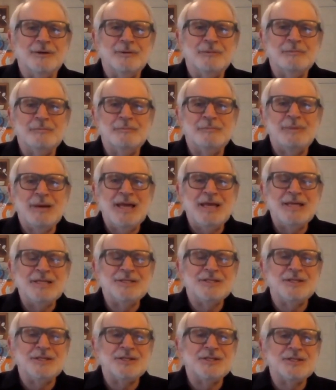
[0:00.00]

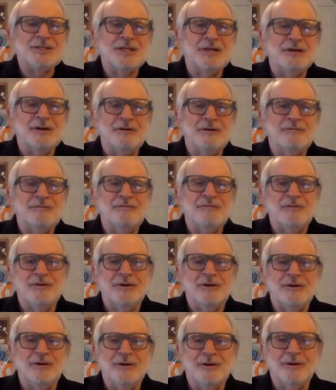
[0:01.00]
basis of
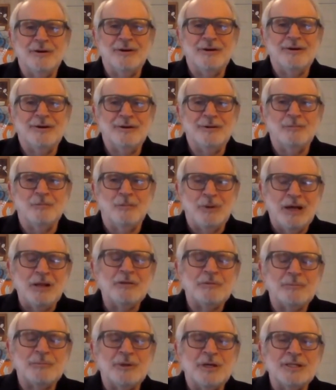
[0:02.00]

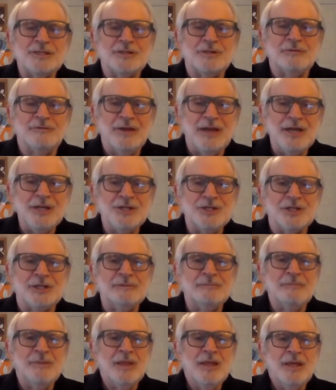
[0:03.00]
wealth
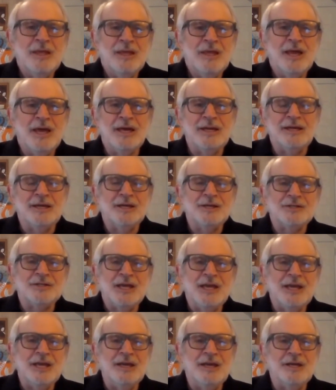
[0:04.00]
preservation, and as
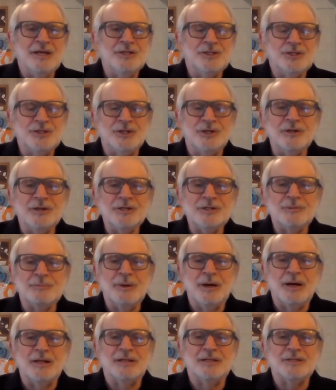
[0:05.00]
a insurance
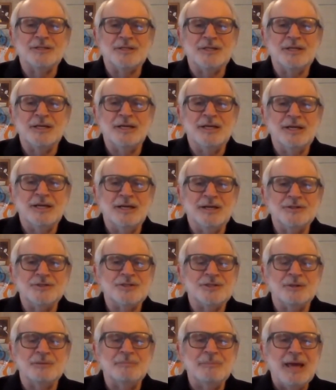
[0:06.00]
policy
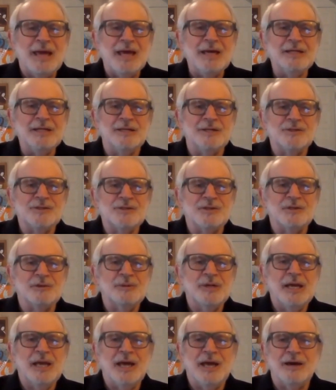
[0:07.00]
against the madness that
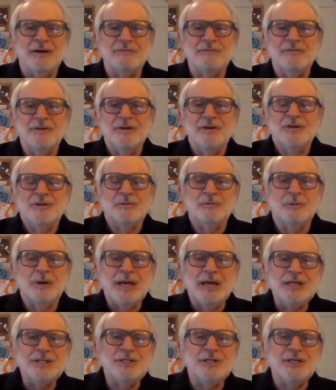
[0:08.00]
we have
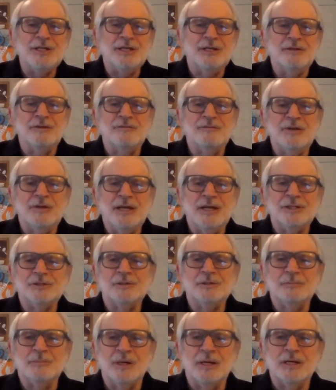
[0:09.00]
raging in the
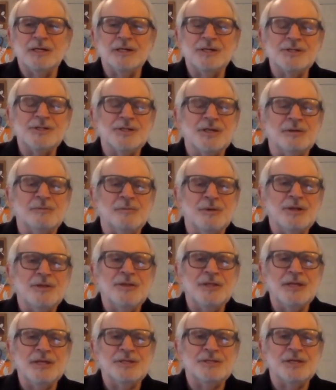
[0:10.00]
financial markets and with
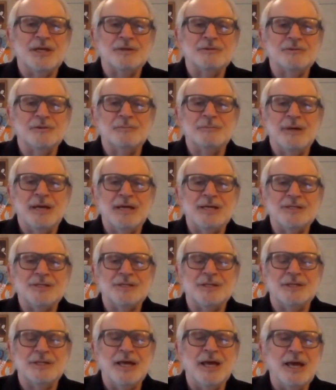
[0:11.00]
the central banks
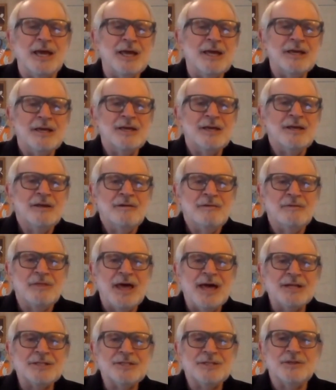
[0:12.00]
today,
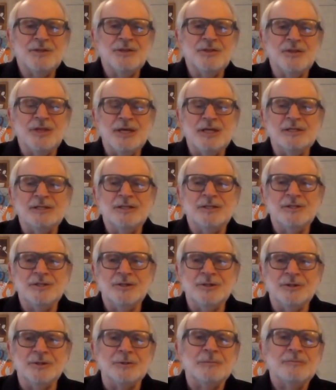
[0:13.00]
that's the thing to
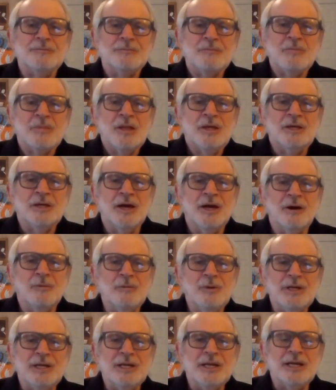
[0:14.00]
do. Now,
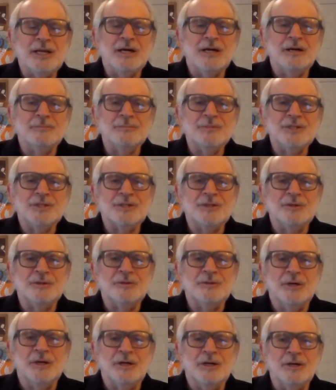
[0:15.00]
when it comes
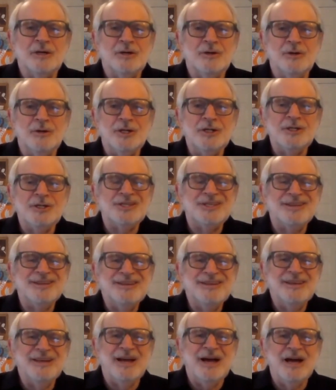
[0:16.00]
to goods,
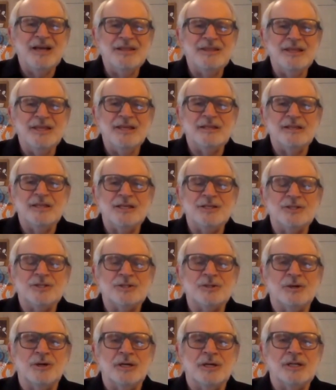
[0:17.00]
yeah, I think these
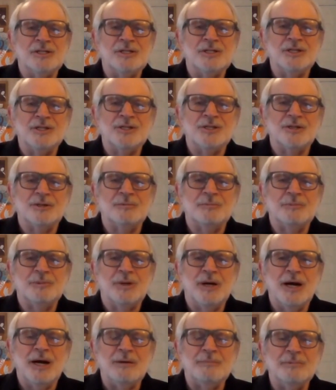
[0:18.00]
shortages are
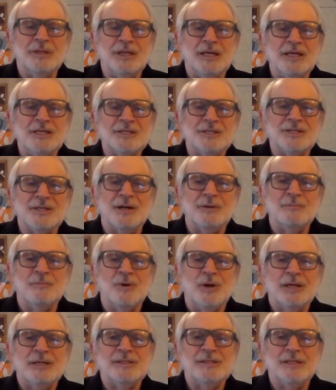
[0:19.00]
probably
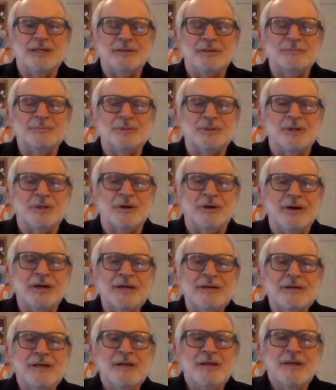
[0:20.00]
somewhat
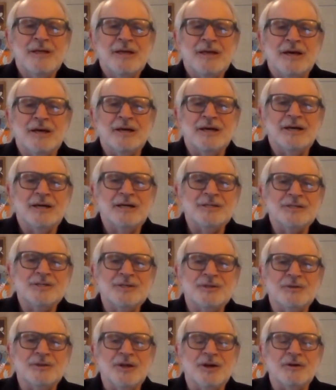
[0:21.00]
temporary. And
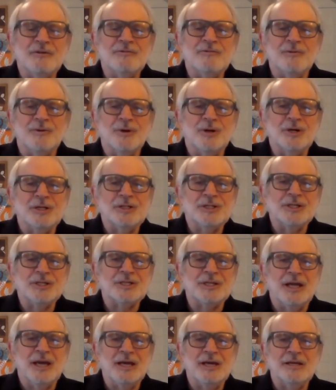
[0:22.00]
so therefore,
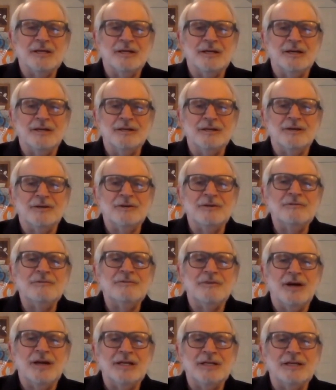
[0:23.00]
just like you couldn't
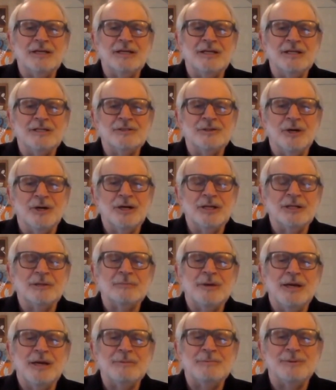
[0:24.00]
find any toilet
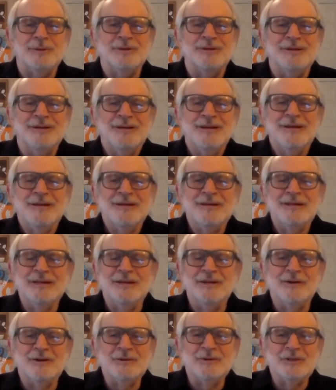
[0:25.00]
paper, you
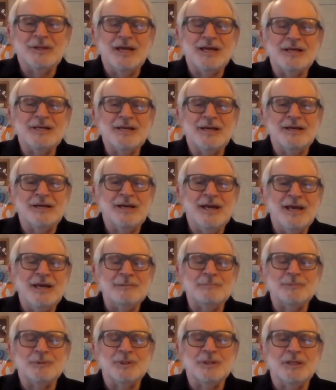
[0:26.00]
know,
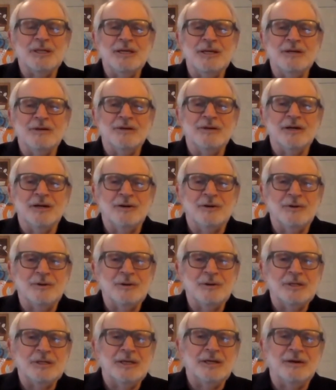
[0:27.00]
April a year ago,
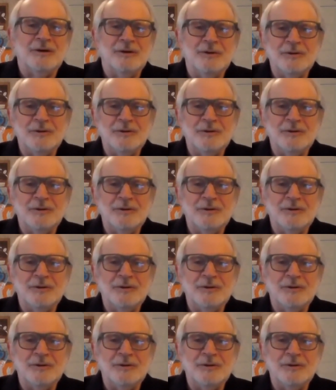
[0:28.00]
and now